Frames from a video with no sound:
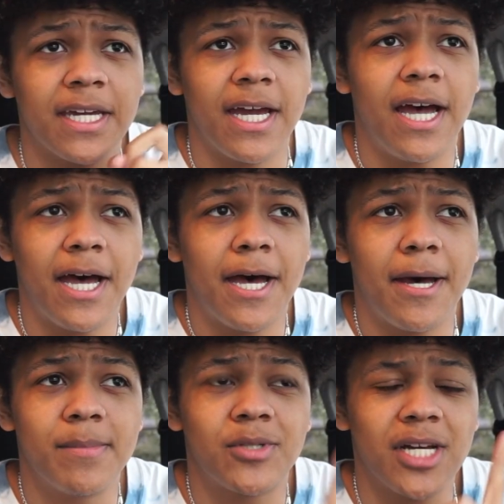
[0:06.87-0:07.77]

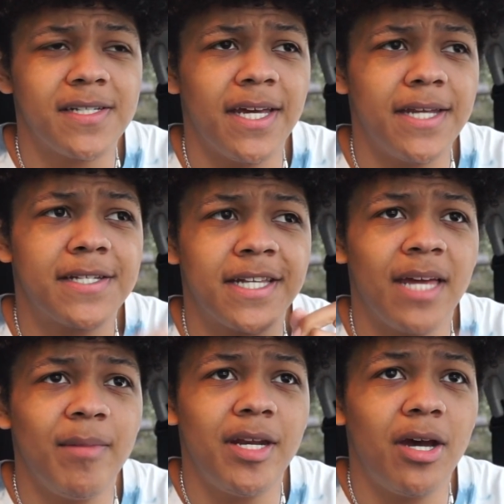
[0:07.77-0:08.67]
Shaxitis,
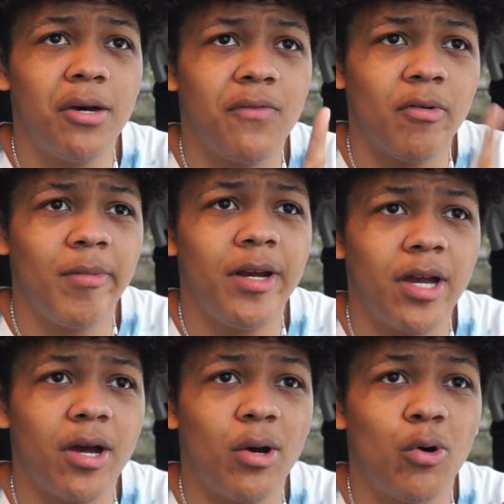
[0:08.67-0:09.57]
let me know if you want me to
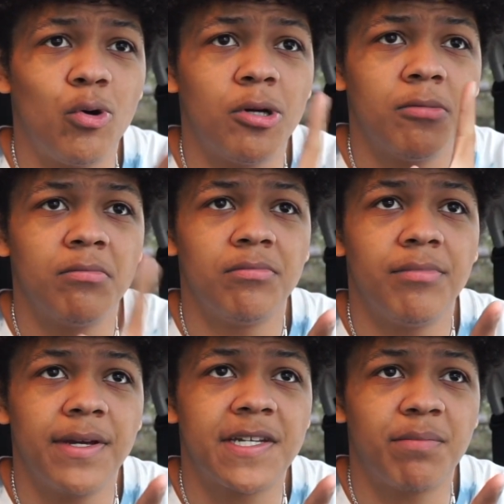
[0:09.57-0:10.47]
go
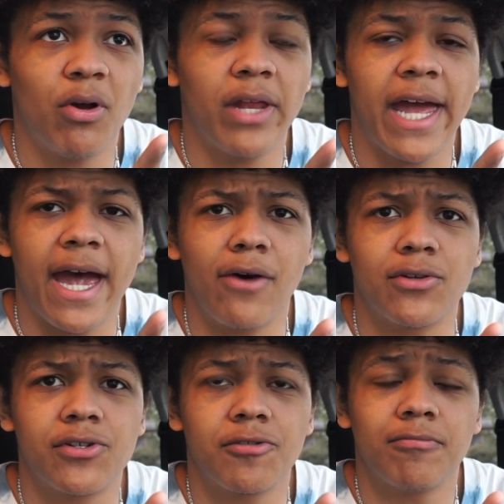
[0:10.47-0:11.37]
explore that house.